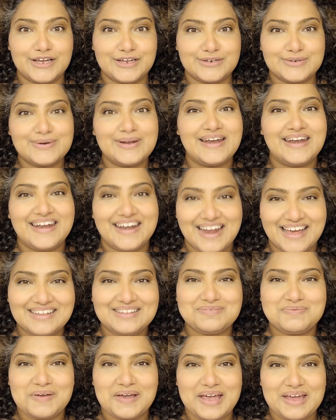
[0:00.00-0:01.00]
ado,
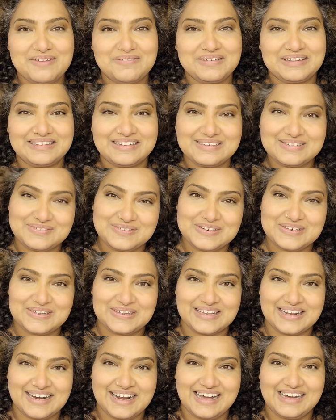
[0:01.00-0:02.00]
let's begin with this video
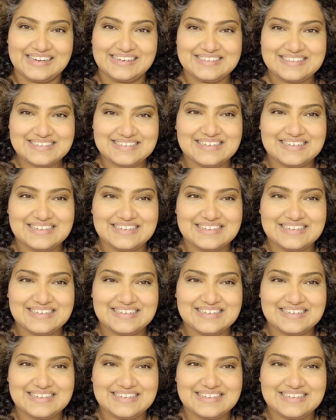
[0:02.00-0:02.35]
then, guys.